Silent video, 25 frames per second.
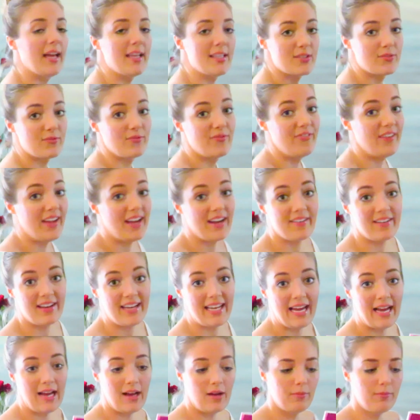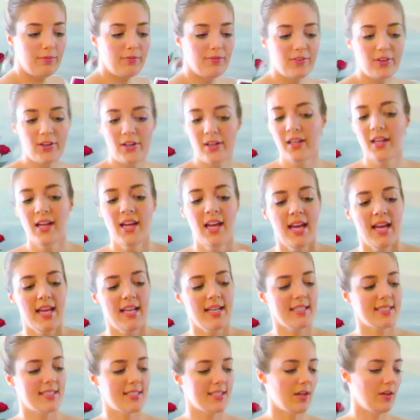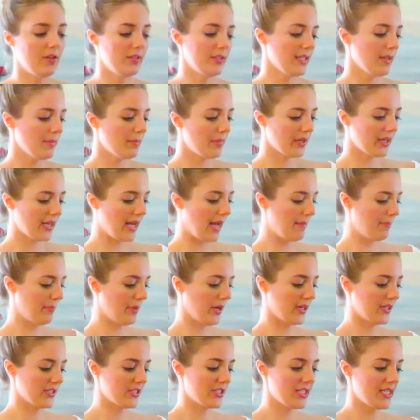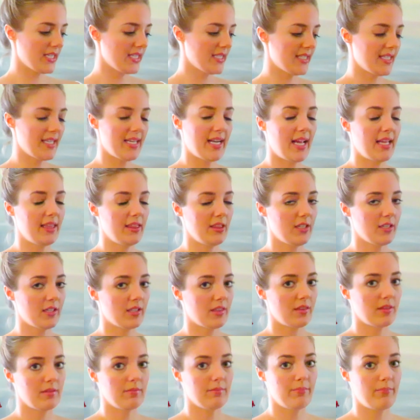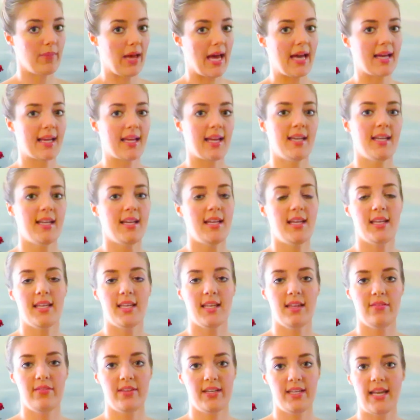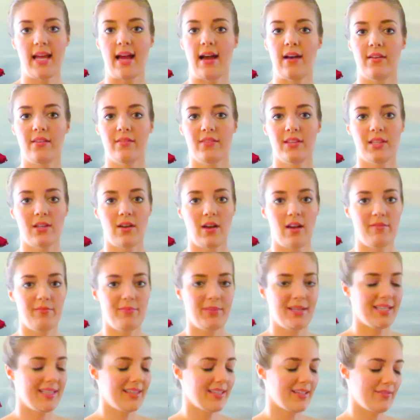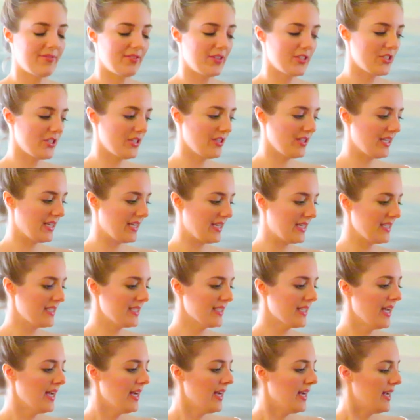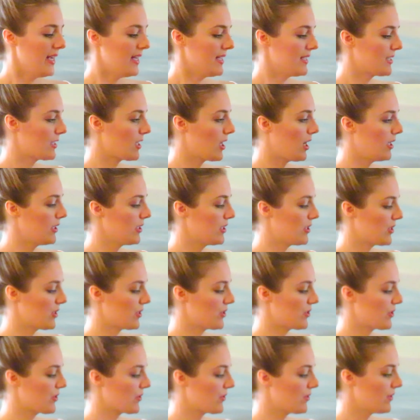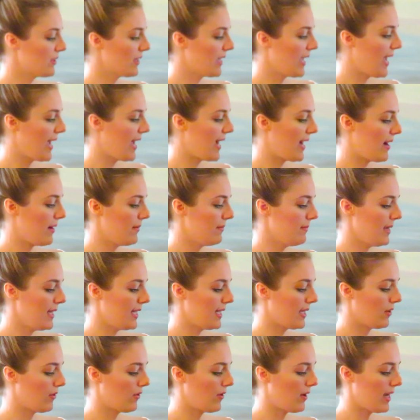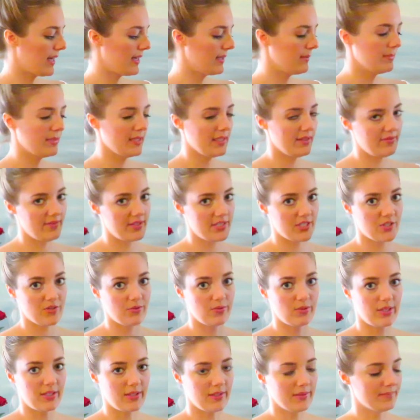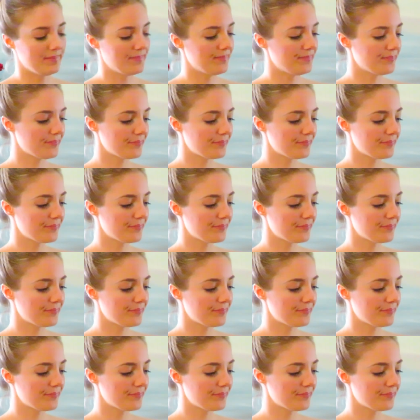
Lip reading: is very helpful, and it's the only book I purchased, and I look back at it even now, even though I've been in there for 2 years. It's called Surgical Care Made Incredibly Visual,